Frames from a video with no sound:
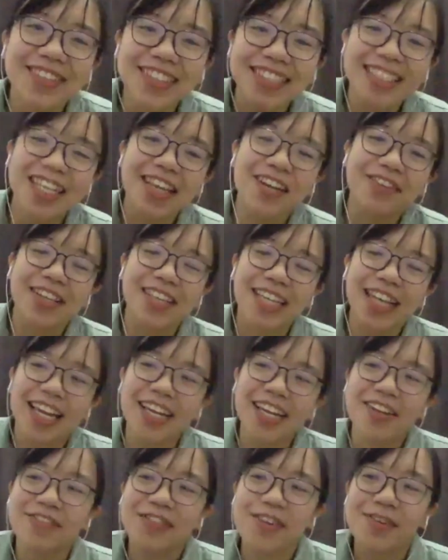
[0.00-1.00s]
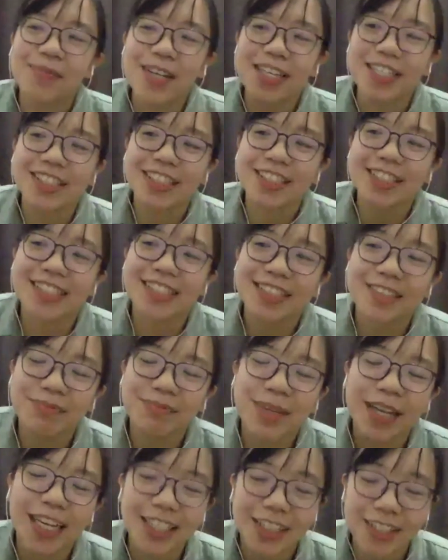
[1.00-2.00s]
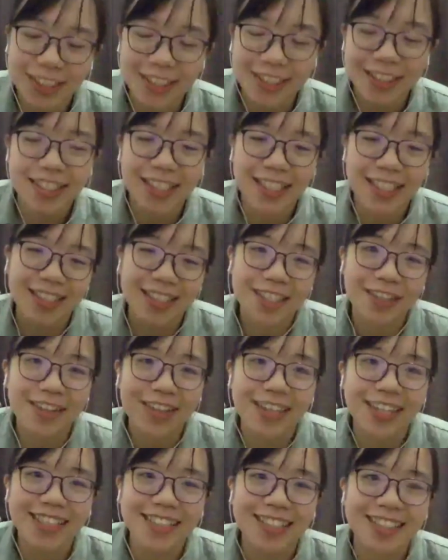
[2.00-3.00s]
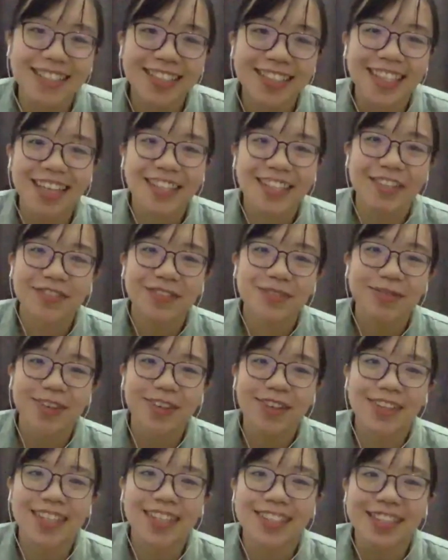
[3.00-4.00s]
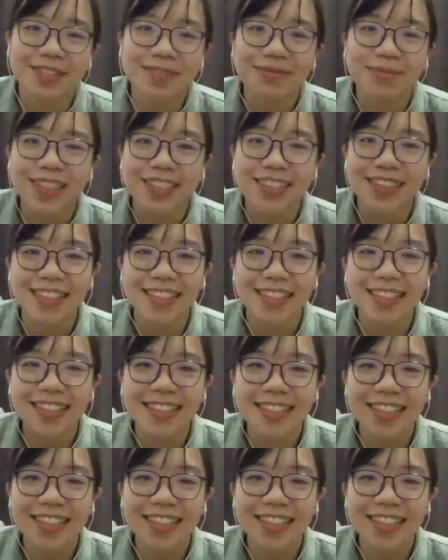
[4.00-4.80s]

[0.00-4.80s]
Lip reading: that we get it from Asian patients and Caucasians get it from Caucasian patients.